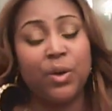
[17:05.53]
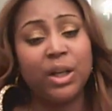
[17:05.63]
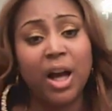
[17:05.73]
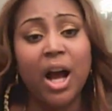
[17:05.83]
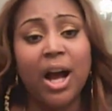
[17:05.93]

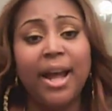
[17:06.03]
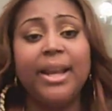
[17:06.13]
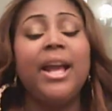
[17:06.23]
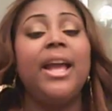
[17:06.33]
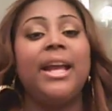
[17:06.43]

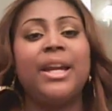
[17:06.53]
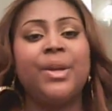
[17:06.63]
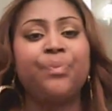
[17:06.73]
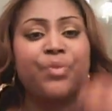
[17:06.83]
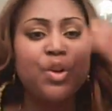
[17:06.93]
Encourage them to
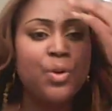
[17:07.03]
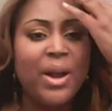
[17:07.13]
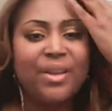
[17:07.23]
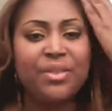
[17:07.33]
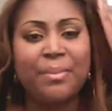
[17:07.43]
continue to
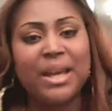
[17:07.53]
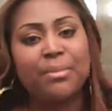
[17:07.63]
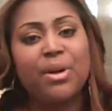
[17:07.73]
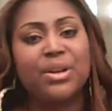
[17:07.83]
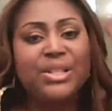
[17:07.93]
wait on
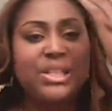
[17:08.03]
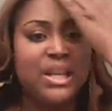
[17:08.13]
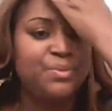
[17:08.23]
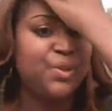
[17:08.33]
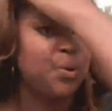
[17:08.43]
God.
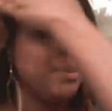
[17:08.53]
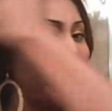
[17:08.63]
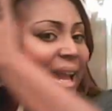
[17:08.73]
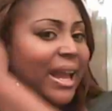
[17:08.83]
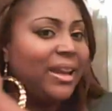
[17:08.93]

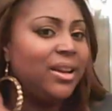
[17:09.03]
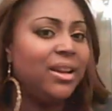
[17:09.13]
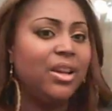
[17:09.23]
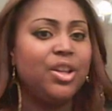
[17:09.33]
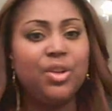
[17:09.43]
And you don't
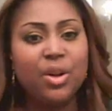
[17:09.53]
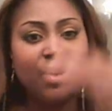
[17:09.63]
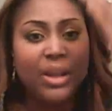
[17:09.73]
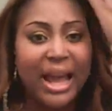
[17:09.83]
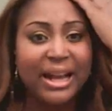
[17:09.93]
have to make
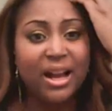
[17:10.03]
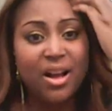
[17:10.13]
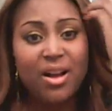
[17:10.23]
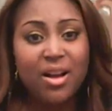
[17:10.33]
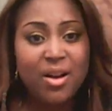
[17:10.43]
marriage
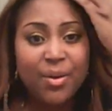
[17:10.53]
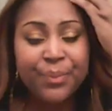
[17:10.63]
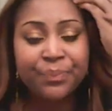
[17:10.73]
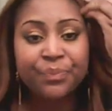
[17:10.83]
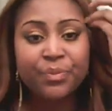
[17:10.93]
seem so
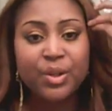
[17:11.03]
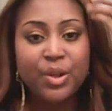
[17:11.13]
bad.